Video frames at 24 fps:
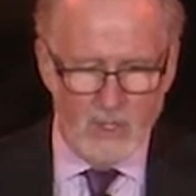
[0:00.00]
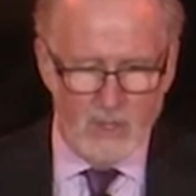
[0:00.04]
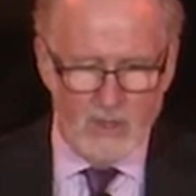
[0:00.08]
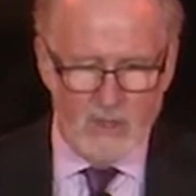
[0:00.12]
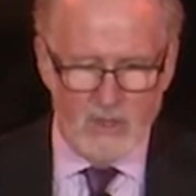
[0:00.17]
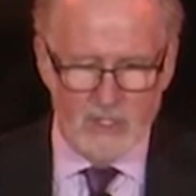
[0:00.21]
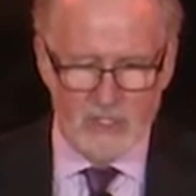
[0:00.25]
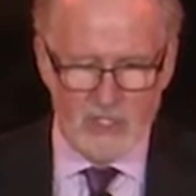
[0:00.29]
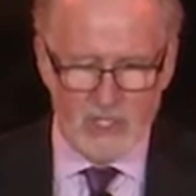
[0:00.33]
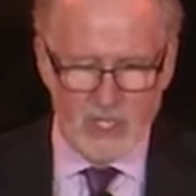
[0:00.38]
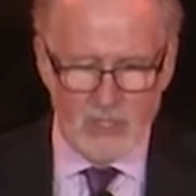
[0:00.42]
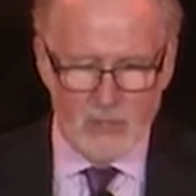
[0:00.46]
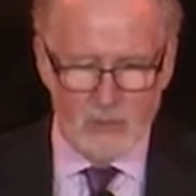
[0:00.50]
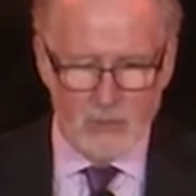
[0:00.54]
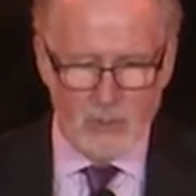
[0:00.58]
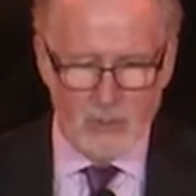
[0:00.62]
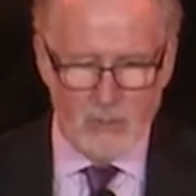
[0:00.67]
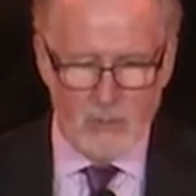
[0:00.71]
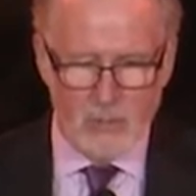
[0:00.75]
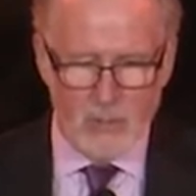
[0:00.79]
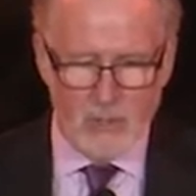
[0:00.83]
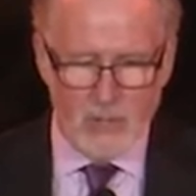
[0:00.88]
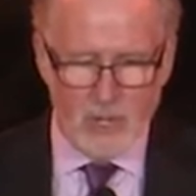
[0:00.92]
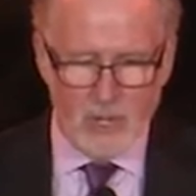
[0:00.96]
the General
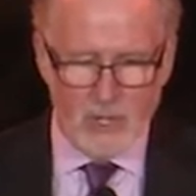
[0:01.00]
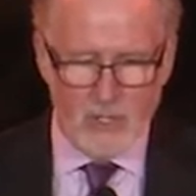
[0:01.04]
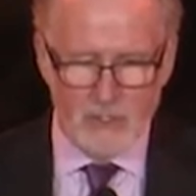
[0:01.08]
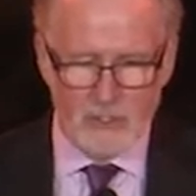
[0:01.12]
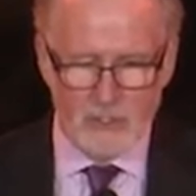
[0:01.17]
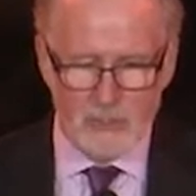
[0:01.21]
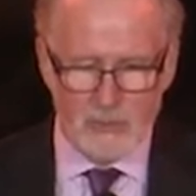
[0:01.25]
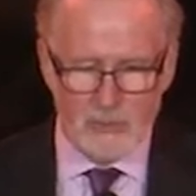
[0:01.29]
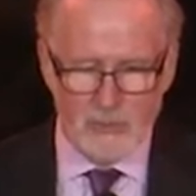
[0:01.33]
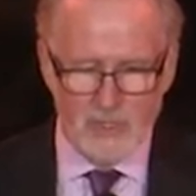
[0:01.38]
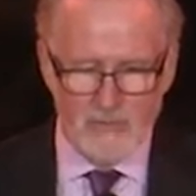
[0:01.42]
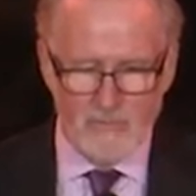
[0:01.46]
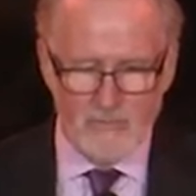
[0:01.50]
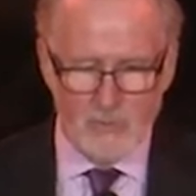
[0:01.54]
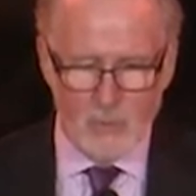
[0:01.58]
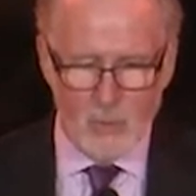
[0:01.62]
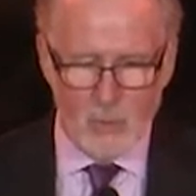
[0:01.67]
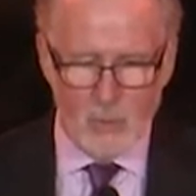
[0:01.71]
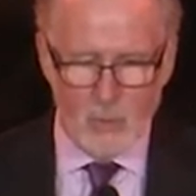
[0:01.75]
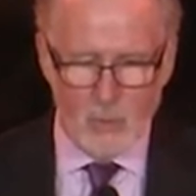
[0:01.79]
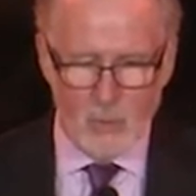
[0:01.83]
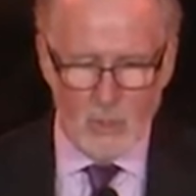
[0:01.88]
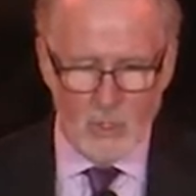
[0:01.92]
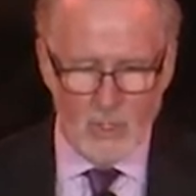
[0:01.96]
Bernard Schriever
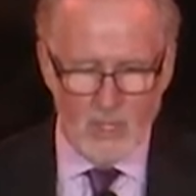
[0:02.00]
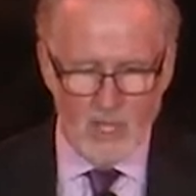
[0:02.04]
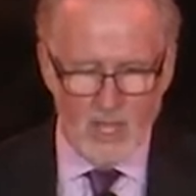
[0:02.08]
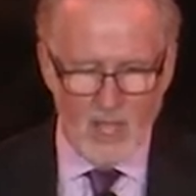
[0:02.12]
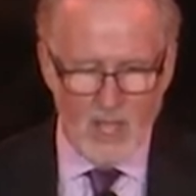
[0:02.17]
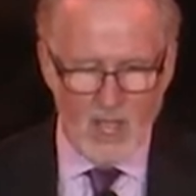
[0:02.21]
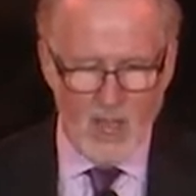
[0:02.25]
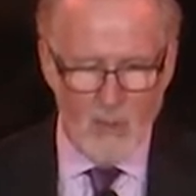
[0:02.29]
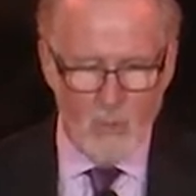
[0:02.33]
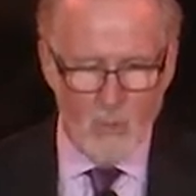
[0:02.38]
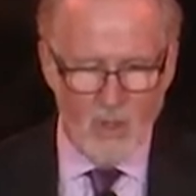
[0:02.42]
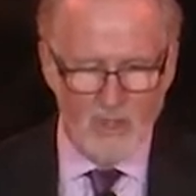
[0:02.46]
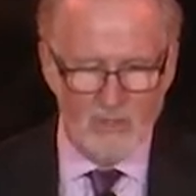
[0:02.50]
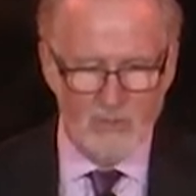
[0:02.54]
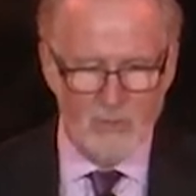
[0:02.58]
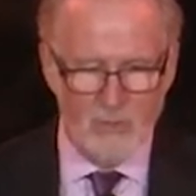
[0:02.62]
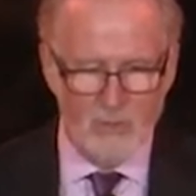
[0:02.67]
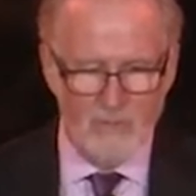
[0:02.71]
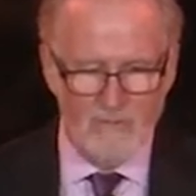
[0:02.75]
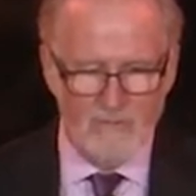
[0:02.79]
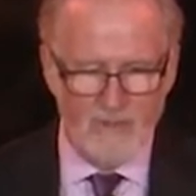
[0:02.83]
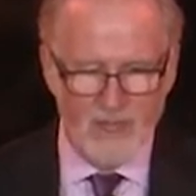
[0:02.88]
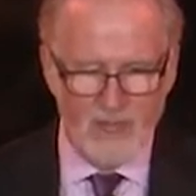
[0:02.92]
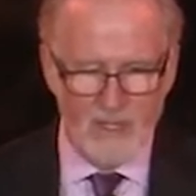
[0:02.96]
Award, I want to
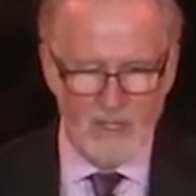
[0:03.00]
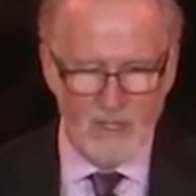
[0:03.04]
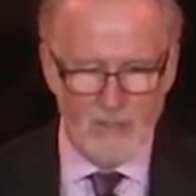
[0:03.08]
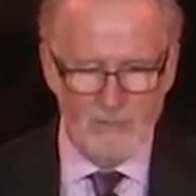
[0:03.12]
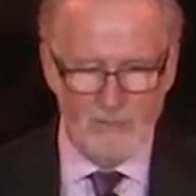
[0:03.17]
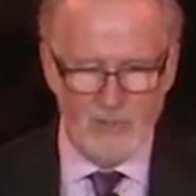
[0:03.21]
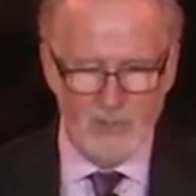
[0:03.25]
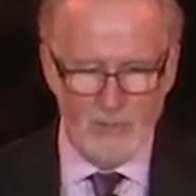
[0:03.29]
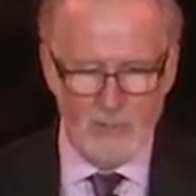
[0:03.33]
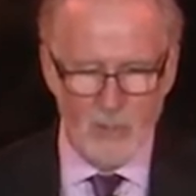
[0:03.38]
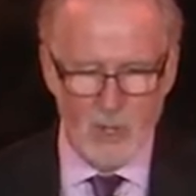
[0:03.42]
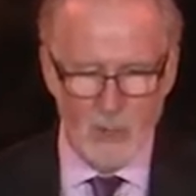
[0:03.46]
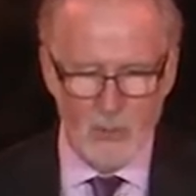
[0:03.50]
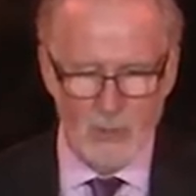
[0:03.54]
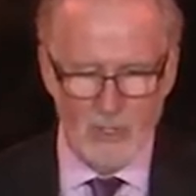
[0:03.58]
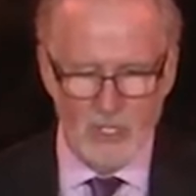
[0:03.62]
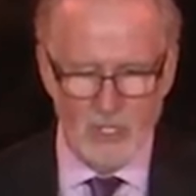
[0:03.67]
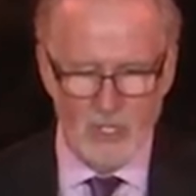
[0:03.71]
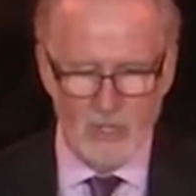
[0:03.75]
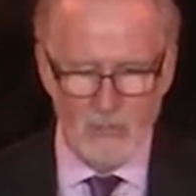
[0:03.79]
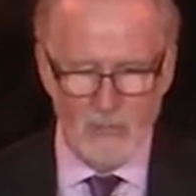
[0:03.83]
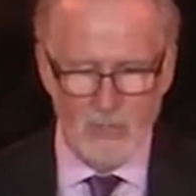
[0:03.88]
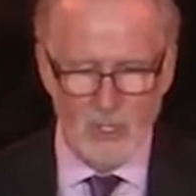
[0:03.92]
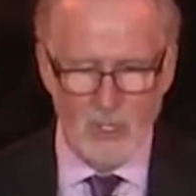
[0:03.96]
invite up to the
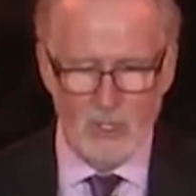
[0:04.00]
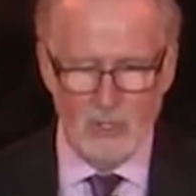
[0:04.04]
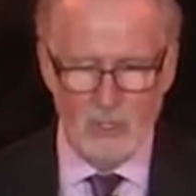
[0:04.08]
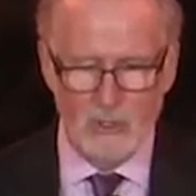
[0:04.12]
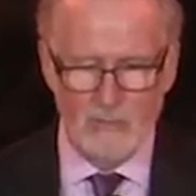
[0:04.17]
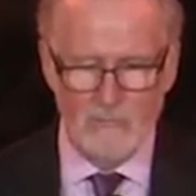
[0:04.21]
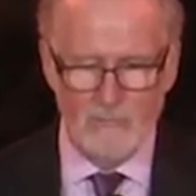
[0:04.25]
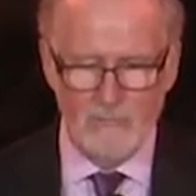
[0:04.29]
podium a good